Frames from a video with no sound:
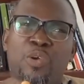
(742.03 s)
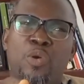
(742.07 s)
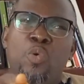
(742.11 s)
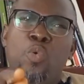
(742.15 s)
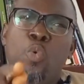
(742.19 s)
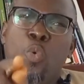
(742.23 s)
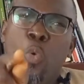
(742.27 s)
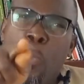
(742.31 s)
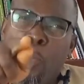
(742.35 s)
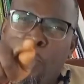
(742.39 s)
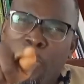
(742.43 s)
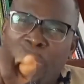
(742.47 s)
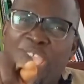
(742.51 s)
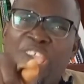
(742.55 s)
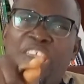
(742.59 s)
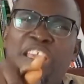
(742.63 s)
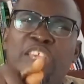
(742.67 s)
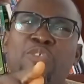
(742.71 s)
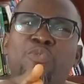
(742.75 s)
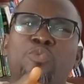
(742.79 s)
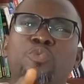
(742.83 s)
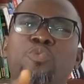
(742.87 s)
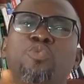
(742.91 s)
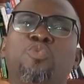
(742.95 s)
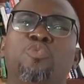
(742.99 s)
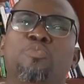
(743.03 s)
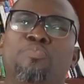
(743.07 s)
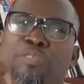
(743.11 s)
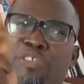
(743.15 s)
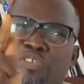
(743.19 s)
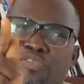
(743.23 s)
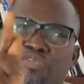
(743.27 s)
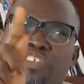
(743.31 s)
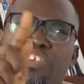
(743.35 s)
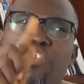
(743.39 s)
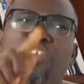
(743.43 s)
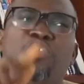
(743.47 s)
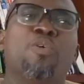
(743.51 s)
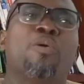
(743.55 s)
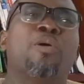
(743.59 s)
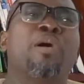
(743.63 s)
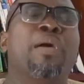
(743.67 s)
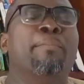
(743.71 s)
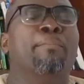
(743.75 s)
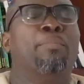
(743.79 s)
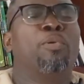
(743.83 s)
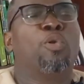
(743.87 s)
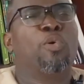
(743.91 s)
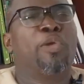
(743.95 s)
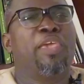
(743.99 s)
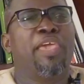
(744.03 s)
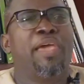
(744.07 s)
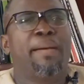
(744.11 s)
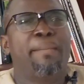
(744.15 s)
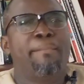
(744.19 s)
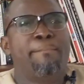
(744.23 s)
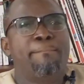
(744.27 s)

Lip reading: who pay you to betray your employer?